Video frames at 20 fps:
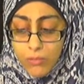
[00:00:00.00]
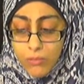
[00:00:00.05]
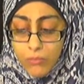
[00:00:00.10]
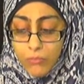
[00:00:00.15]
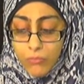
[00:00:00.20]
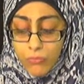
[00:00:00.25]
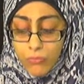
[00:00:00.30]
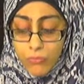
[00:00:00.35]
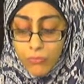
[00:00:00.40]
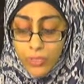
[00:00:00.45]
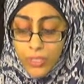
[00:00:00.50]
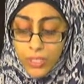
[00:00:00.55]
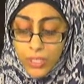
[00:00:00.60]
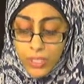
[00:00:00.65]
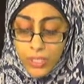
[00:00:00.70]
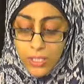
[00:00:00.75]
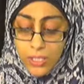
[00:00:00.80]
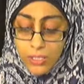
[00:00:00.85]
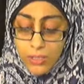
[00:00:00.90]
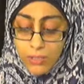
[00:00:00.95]

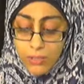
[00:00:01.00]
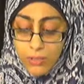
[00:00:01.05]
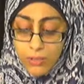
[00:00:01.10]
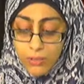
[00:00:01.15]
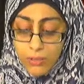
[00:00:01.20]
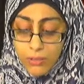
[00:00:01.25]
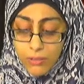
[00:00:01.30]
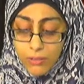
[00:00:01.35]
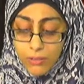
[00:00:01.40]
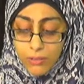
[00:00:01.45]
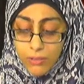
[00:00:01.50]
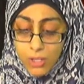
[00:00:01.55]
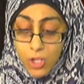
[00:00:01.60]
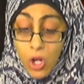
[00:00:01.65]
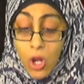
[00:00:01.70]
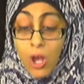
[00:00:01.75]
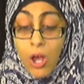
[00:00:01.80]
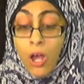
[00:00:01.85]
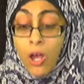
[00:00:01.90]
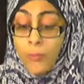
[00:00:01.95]
really
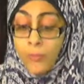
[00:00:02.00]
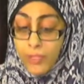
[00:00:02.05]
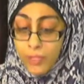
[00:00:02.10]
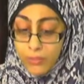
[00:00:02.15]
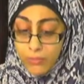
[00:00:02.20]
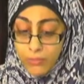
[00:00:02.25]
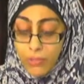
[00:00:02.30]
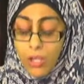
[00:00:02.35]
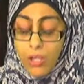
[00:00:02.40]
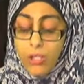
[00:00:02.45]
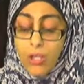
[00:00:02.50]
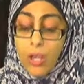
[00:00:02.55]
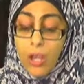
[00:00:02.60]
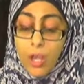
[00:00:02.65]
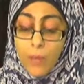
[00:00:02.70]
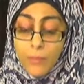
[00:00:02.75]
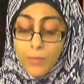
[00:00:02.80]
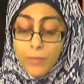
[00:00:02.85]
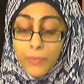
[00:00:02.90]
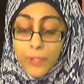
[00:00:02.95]
common, not
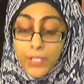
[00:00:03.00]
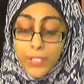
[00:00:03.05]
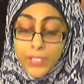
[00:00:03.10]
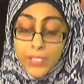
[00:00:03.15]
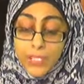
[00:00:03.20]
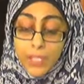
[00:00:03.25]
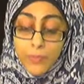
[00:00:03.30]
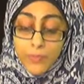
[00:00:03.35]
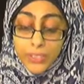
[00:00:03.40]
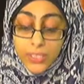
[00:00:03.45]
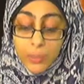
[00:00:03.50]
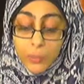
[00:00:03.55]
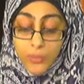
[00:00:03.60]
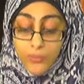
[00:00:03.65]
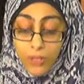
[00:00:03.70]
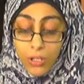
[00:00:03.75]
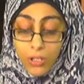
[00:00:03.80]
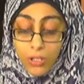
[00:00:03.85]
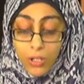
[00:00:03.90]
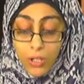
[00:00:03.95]
common, but it's something that we've
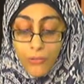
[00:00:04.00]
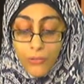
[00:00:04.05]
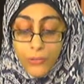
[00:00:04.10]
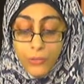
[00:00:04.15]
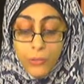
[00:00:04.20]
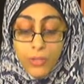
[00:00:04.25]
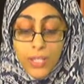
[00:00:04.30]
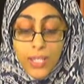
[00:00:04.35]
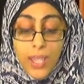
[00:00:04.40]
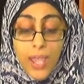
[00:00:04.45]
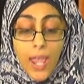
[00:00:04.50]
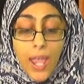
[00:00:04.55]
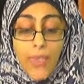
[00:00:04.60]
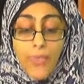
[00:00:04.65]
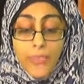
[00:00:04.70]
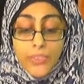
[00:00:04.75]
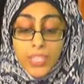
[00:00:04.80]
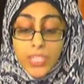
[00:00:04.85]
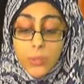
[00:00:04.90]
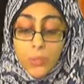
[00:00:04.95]
all gone through, and
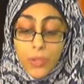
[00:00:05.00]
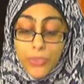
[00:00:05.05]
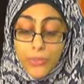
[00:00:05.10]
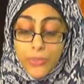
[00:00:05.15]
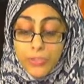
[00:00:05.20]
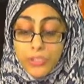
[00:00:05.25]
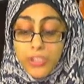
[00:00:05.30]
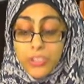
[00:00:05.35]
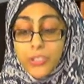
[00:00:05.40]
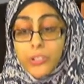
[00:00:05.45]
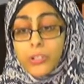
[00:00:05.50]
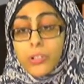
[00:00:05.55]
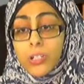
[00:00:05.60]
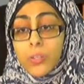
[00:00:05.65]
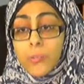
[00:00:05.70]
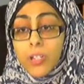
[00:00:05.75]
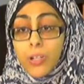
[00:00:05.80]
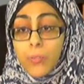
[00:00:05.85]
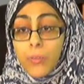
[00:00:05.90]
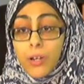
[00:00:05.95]
this is when there's a
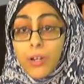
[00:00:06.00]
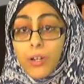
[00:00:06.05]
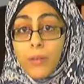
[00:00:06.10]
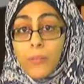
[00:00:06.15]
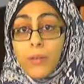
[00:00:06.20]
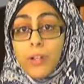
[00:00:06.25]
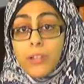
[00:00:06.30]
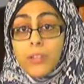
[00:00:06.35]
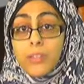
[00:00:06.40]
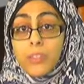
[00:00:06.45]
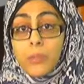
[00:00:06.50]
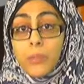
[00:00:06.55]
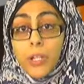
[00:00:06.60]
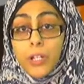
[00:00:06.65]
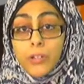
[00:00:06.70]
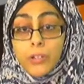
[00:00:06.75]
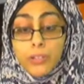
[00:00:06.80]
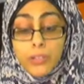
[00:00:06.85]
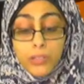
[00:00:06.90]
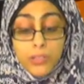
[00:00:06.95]
disagreement amongst the
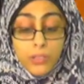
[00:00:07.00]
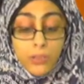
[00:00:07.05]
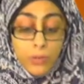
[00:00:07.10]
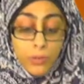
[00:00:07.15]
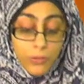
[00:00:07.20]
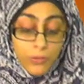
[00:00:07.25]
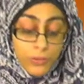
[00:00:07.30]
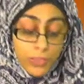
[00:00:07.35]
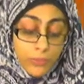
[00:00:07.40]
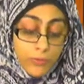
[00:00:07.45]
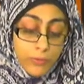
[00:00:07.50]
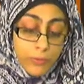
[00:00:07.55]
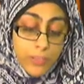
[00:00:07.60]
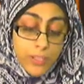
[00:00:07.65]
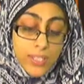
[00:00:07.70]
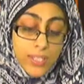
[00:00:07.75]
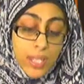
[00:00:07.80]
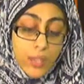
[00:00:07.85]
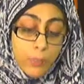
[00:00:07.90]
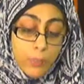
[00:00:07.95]
parents. So if for
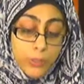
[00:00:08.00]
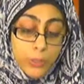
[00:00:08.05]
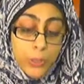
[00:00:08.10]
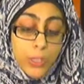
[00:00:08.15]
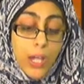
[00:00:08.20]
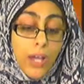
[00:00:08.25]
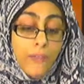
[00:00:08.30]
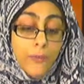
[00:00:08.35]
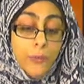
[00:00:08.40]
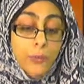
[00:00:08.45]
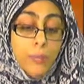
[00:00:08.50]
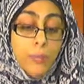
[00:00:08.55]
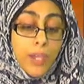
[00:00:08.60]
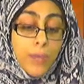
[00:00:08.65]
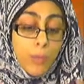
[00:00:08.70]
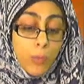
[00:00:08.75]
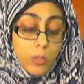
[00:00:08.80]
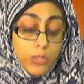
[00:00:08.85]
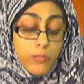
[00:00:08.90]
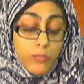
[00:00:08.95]
example you have to obey
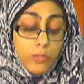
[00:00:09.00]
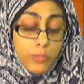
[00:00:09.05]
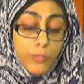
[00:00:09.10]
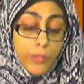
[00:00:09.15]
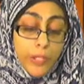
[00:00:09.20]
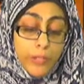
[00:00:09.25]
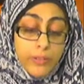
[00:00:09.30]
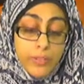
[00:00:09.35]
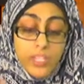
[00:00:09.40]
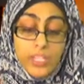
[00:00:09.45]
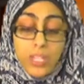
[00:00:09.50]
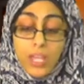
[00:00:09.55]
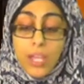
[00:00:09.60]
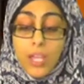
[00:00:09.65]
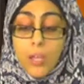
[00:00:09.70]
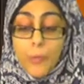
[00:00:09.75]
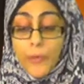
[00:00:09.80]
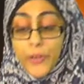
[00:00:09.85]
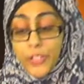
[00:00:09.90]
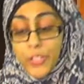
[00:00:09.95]
both of your parents,
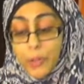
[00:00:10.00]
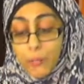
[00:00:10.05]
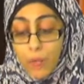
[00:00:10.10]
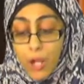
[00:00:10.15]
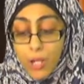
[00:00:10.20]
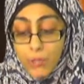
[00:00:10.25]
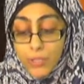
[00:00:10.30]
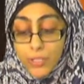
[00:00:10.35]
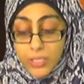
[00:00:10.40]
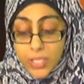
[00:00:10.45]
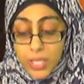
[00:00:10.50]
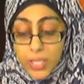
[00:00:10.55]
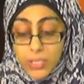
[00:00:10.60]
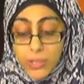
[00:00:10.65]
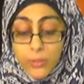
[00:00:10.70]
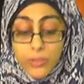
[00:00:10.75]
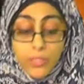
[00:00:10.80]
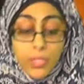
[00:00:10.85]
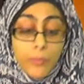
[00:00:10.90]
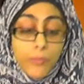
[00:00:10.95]
but your mom is telling you
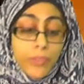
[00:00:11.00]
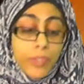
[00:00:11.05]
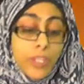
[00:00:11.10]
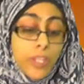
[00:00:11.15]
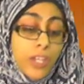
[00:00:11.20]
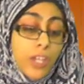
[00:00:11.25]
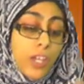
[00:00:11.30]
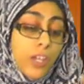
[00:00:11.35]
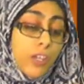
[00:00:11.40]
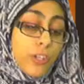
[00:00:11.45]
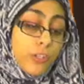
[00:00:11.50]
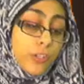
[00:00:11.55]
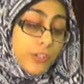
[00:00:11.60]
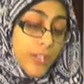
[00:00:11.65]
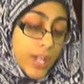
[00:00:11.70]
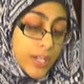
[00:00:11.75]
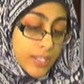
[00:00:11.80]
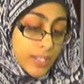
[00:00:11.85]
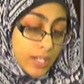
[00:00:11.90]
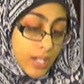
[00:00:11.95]
something, your
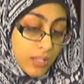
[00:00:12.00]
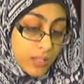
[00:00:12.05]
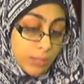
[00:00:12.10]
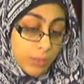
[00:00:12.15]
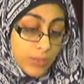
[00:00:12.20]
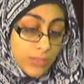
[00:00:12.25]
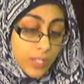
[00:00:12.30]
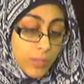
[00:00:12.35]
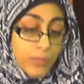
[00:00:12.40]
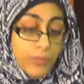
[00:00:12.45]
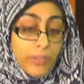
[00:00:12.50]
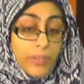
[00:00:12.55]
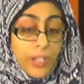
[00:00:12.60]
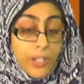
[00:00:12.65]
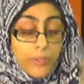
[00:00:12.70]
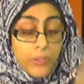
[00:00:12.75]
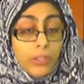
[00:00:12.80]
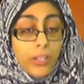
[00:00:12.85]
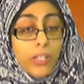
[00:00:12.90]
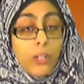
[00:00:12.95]
dad is telling you something, and
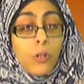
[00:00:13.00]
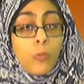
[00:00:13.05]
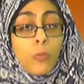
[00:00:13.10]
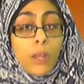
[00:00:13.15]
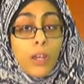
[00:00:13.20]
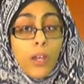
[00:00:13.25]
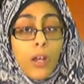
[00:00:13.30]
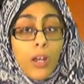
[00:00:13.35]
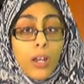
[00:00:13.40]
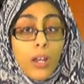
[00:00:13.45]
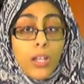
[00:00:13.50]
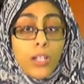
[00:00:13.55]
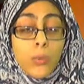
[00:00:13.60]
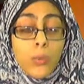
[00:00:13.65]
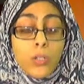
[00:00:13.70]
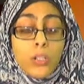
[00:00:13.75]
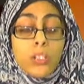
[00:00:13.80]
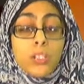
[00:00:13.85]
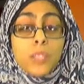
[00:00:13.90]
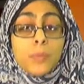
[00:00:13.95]
you're like, oh my god, I don't
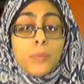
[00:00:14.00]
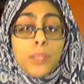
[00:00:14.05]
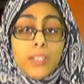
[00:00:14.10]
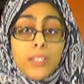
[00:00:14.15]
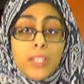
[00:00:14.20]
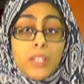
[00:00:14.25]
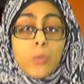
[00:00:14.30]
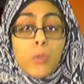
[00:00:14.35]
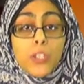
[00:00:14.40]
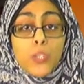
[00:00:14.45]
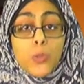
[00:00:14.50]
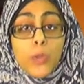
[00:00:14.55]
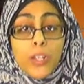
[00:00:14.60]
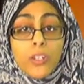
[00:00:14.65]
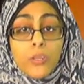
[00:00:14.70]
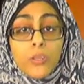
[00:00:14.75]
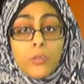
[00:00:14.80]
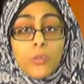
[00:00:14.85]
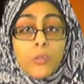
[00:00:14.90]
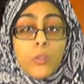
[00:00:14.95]
want to displease them, what do I
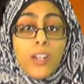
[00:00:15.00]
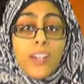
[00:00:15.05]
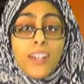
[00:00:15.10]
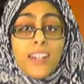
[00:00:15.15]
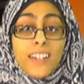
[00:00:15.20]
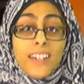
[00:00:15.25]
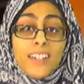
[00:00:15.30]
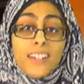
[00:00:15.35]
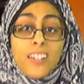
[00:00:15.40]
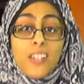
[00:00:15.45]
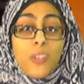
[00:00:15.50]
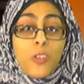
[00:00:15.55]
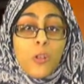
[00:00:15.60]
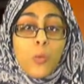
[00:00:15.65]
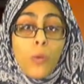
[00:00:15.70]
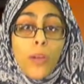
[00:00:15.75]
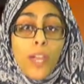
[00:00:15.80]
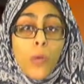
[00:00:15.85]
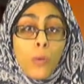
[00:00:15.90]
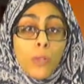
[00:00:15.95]
do? Because either
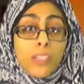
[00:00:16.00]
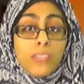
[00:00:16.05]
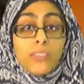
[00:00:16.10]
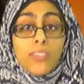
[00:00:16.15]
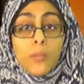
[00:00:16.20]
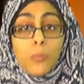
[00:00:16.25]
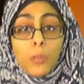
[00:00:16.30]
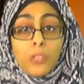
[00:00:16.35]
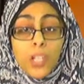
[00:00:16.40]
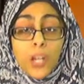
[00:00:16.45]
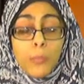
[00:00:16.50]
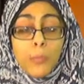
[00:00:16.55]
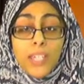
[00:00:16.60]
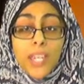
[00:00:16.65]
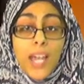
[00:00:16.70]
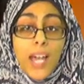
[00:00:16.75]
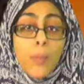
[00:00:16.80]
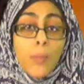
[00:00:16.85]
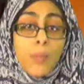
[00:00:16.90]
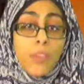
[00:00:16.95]
way, one of them will not be
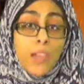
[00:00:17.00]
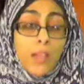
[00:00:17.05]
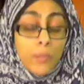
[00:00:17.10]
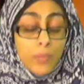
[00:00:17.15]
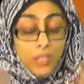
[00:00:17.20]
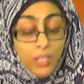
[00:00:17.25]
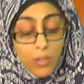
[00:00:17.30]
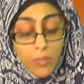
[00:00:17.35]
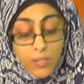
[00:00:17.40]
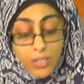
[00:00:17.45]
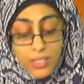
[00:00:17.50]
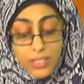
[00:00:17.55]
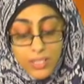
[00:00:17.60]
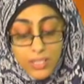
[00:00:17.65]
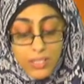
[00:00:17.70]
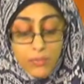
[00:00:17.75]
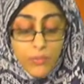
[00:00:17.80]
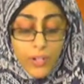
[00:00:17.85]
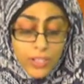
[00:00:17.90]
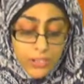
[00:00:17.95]
happy, I'm going to commit a
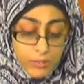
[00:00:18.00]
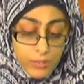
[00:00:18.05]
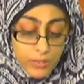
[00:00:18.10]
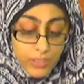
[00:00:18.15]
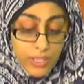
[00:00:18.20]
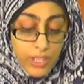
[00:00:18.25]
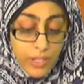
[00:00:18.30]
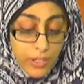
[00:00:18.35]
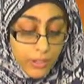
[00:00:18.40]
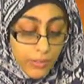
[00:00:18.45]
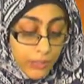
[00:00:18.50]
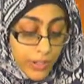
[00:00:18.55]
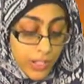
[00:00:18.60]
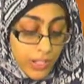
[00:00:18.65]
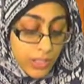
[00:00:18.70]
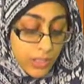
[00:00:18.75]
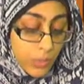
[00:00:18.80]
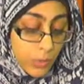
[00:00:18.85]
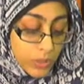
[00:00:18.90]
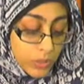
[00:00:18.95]
sin, right? You're scared, right?
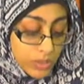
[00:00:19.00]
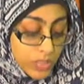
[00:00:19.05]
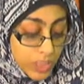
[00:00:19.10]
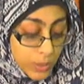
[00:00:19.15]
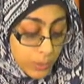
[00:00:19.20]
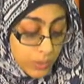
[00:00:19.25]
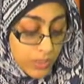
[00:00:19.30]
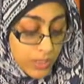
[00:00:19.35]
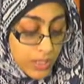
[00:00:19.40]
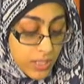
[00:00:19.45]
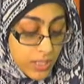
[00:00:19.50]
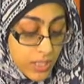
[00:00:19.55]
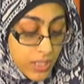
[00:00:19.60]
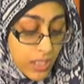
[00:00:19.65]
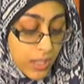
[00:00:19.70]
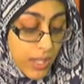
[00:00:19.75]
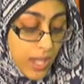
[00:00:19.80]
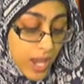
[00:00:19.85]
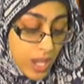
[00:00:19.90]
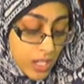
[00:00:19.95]
You don't want to displease
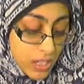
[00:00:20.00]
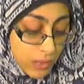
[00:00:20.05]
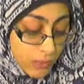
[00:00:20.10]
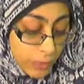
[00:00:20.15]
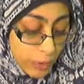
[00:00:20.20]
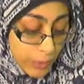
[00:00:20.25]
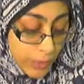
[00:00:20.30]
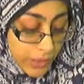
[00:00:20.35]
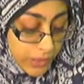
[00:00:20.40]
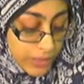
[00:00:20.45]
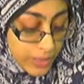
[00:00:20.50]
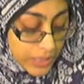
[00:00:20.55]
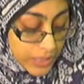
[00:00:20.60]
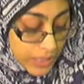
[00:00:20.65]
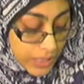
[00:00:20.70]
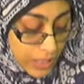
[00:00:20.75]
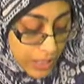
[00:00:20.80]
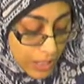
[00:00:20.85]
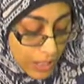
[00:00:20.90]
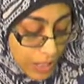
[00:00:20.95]
any of your parents.
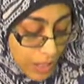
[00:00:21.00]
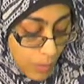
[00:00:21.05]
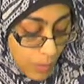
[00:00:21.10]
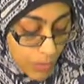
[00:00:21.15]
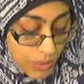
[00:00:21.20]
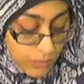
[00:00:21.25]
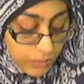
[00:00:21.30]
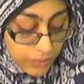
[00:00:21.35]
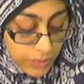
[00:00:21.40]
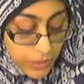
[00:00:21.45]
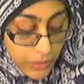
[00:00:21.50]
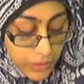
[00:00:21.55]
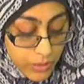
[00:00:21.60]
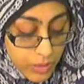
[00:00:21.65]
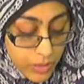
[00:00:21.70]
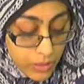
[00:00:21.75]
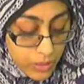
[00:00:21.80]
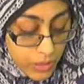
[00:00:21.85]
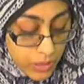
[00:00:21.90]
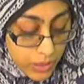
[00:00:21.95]
But if there is a
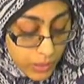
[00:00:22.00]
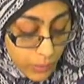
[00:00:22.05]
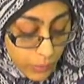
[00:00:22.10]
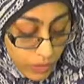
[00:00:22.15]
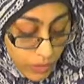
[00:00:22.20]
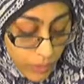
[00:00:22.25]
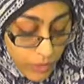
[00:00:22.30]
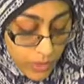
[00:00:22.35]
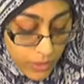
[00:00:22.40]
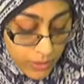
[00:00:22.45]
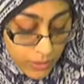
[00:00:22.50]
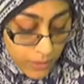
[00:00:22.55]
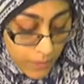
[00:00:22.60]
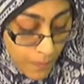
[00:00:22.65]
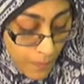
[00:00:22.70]
disagreement,